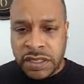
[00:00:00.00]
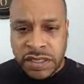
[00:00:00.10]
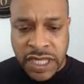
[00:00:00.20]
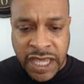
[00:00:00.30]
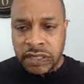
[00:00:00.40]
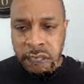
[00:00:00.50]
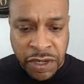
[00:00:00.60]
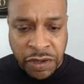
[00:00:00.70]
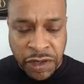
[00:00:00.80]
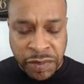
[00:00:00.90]
Standing
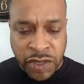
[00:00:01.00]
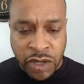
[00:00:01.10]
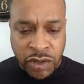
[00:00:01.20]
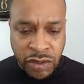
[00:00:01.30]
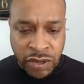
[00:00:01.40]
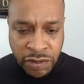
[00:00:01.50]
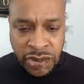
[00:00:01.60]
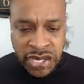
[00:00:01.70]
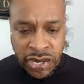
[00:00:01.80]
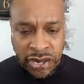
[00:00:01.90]
with crypto,
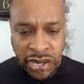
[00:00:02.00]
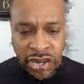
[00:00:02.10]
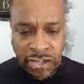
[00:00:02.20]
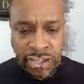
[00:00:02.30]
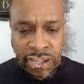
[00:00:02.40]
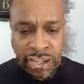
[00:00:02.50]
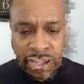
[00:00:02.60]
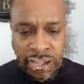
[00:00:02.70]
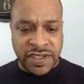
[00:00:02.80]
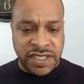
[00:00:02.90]
we talked a little bit
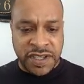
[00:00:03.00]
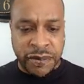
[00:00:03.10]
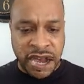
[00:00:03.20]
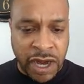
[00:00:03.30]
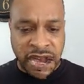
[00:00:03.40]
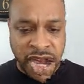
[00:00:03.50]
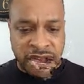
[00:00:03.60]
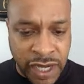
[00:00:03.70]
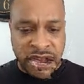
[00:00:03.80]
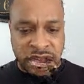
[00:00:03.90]
previously about how
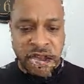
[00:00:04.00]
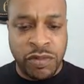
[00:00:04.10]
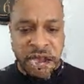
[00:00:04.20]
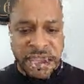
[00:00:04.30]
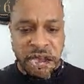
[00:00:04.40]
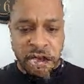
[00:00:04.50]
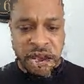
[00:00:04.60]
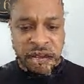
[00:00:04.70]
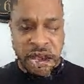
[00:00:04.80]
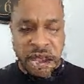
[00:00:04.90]
Cardano will be
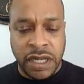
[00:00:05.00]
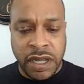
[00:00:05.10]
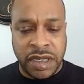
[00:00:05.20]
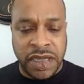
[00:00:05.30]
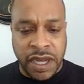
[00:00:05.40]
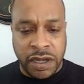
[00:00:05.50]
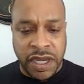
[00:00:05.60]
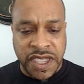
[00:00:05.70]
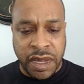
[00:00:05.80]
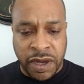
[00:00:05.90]
starting
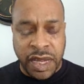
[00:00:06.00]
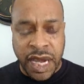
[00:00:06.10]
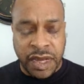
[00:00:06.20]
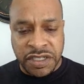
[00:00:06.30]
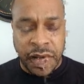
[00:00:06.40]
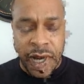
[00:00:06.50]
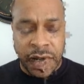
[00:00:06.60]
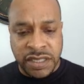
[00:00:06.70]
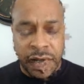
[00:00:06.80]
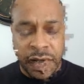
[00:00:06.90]
their smart
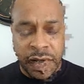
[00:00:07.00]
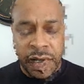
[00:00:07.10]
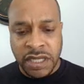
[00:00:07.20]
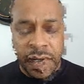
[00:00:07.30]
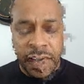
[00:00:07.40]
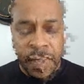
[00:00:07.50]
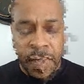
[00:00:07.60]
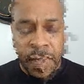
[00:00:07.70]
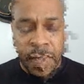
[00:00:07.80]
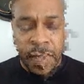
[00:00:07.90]
contracts,
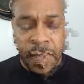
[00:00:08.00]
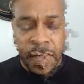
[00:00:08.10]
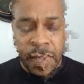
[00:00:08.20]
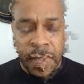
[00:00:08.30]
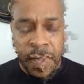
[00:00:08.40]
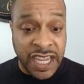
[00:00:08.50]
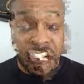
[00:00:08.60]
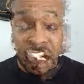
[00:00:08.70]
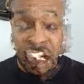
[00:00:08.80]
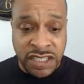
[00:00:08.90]

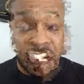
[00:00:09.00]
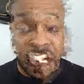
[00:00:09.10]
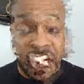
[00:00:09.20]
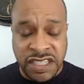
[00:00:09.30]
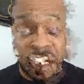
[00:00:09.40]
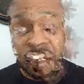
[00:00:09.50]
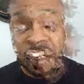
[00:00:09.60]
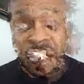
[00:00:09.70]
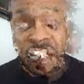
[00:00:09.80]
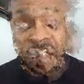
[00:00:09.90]
exchanges,
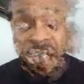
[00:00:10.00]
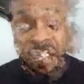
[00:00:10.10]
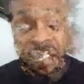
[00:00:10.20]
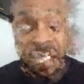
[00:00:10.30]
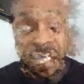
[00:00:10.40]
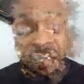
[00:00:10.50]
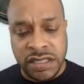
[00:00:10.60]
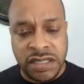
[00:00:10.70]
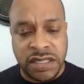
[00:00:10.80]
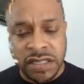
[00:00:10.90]
decentralized
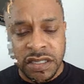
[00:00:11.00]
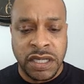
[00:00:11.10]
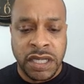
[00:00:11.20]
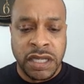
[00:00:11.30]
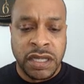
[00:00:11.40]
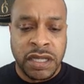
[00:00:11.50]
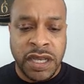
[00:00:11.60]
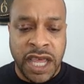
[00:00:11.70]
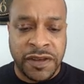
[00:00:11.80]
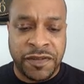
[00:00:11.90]
finance,
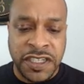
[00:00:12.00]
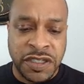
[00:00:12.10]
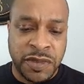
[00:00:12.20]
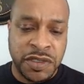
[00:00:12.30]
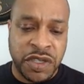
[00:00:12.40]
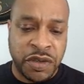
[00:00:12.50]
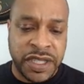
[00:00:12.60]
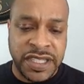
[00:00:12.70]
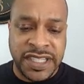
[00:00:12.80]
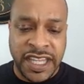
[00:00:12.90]
non-fungible
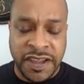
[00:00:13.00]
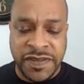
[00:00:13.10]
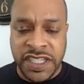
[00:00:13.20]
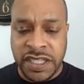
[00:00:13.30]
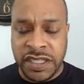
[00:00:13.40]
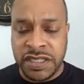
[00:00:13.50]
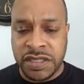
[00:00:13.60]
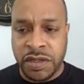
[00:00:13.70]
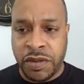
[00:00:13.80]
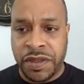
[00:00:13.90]
tokens,
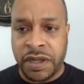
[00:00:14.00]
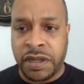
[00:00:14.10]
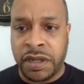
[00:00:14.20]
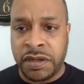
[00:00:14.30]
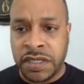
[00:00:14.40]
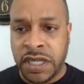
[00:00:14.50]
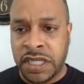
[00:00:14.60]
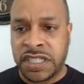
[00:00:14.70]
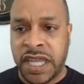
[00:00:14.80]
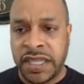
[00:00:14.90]
NFTs on their
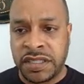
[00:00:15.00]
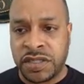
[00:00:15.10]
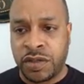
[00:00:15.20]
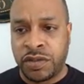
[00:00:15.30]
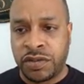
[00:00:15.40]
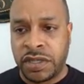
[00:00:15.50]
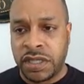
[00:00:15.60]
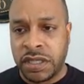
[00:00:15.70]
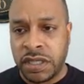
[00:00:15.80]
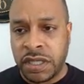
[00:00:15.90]
chain soon.